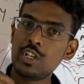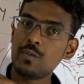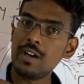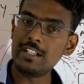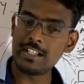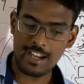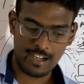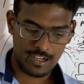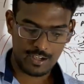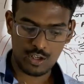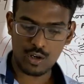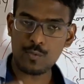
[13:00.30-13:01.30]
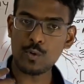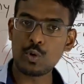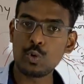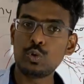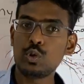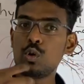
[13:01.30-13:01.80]
given 10 liter of
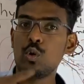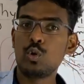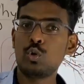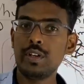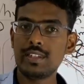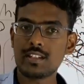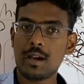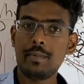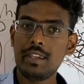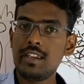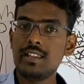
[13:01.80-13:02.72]
O2. The O2 is coming